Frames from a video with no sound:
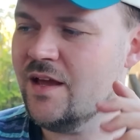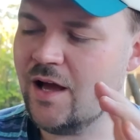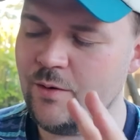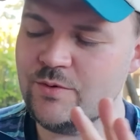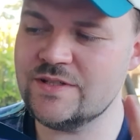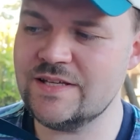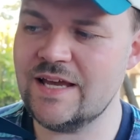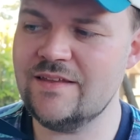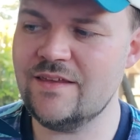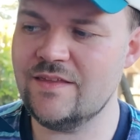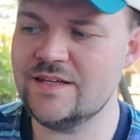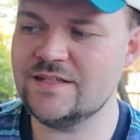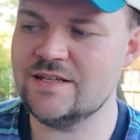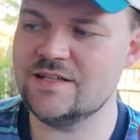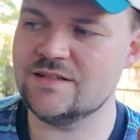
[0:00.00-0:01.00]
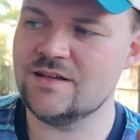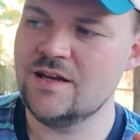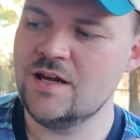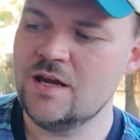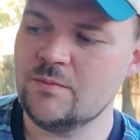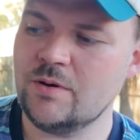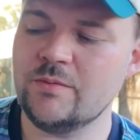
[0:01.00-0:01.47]
I would say that this is
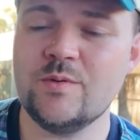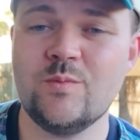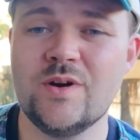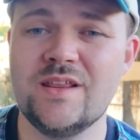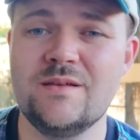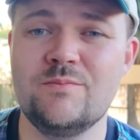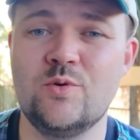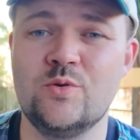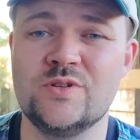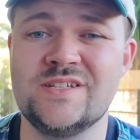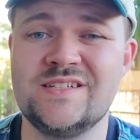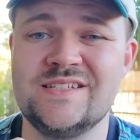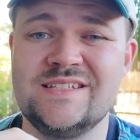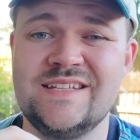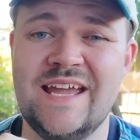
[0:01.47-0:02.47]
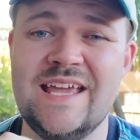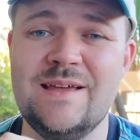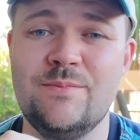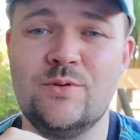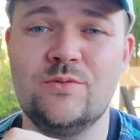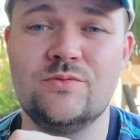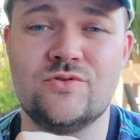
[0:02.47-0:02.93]
probably one of the more
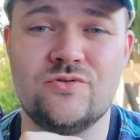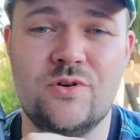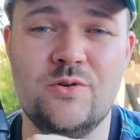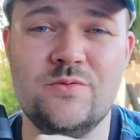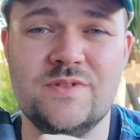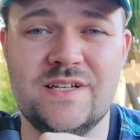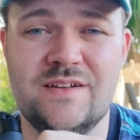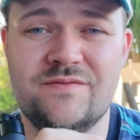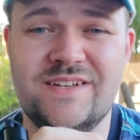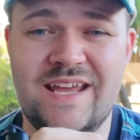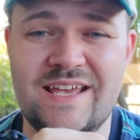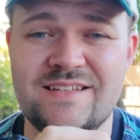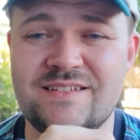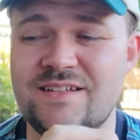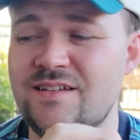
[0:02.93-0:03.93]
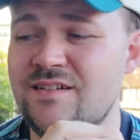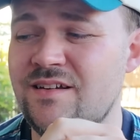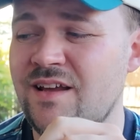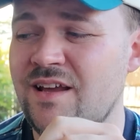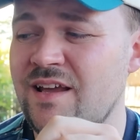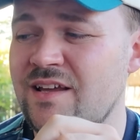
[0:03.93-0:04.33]
stable drones that I've tested.